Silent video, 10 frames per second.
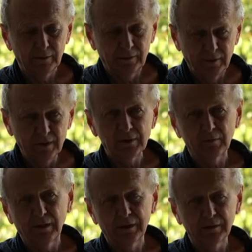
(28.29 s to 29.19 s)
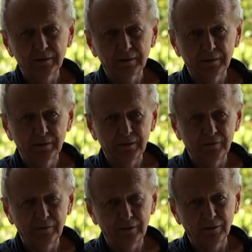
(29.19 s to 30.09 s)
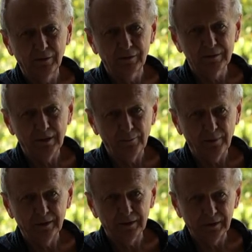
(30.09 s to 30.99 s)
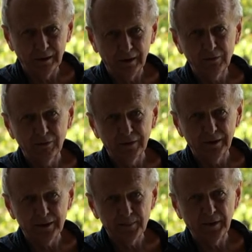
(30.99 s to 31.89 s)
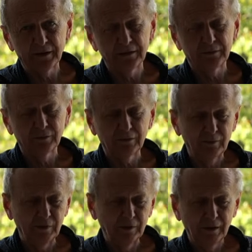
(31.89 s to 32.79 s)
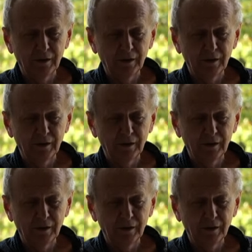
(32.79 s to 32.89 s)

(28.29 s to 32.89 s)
this one even though somewhat intellectually expected, took me